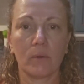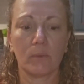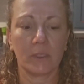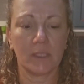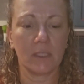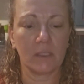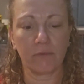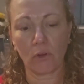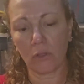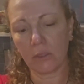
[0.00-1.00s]
with this
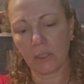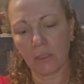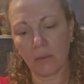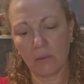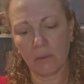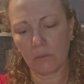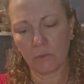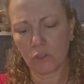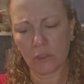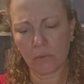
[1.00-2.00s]
folding,
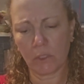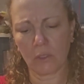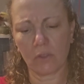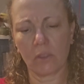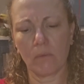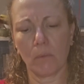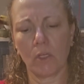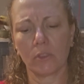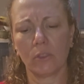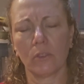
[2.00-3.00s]
just because the
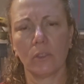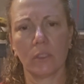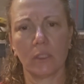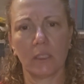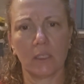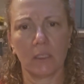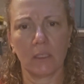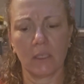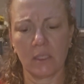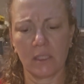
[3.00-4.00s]
model,
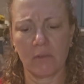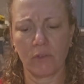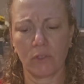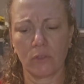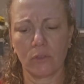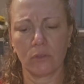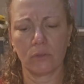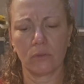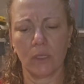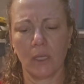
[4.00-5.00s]
it's difficult
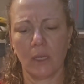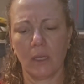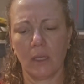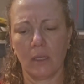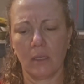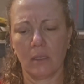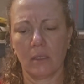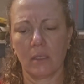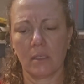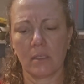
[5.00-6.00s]
to
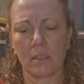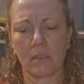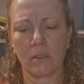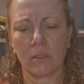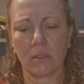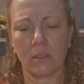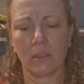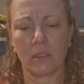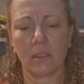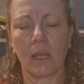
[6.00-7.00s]
insert
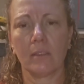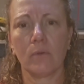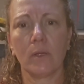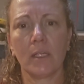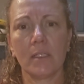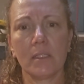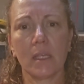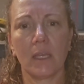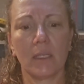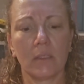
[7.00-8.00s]
it otherwise.
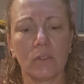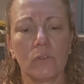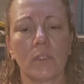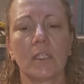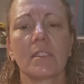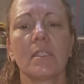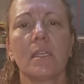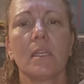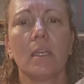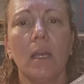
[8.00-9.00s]
And you can
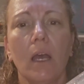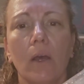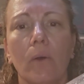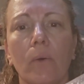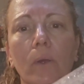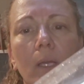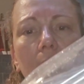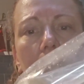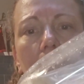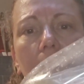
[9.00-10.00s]
see how
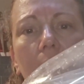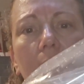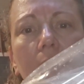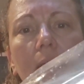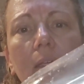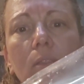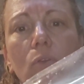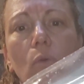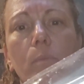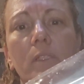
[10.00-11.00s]
it
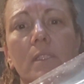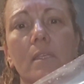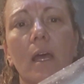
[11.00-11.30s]
opens